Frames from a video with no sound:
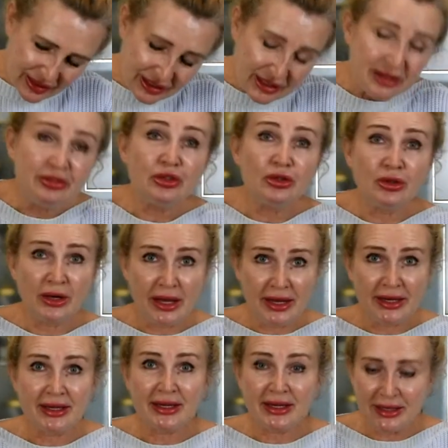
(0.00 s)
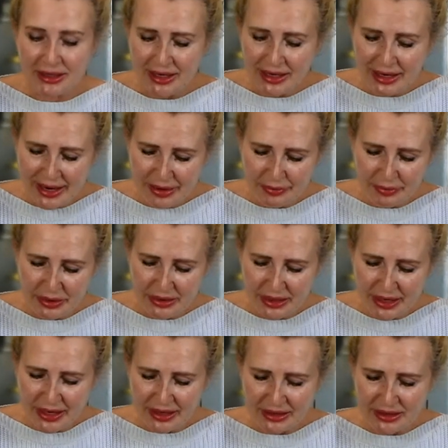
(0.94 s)
If you like lemon
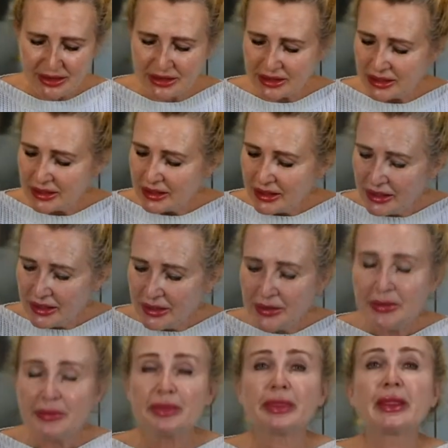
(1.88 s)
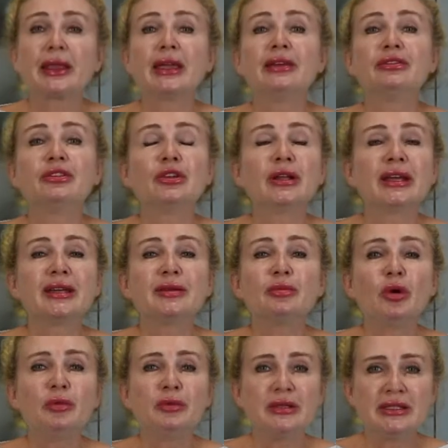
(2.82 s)
and if you like
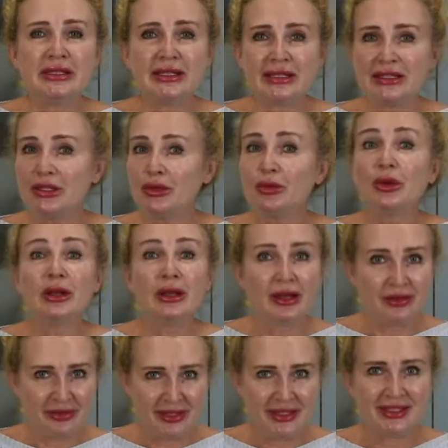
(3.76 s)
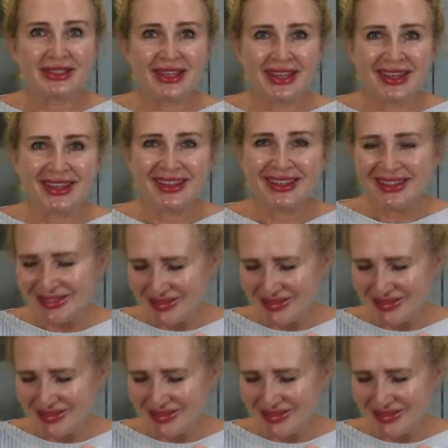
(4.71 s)
poppy seeds, you will love this cake.